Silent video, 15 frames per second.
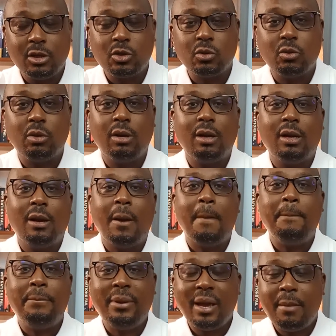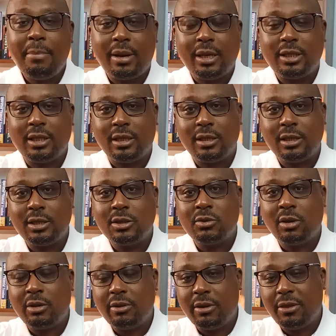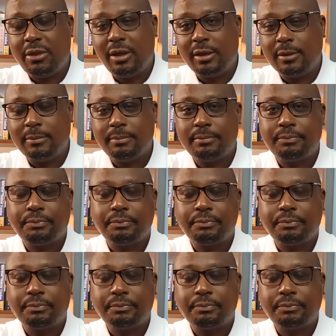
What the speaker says: So peer pressure is one of the things.